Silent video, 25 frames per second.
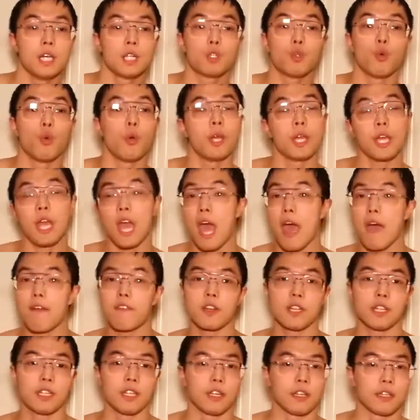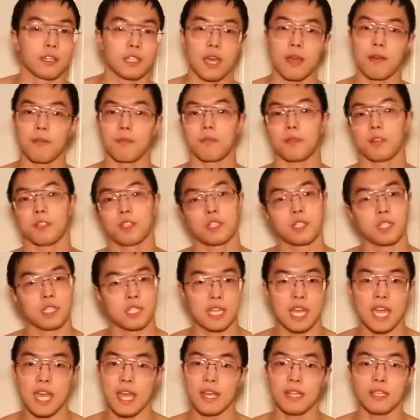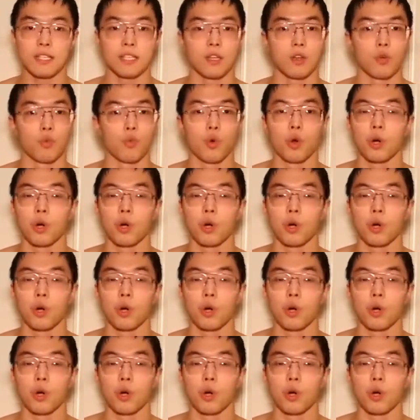doing everything, that standing,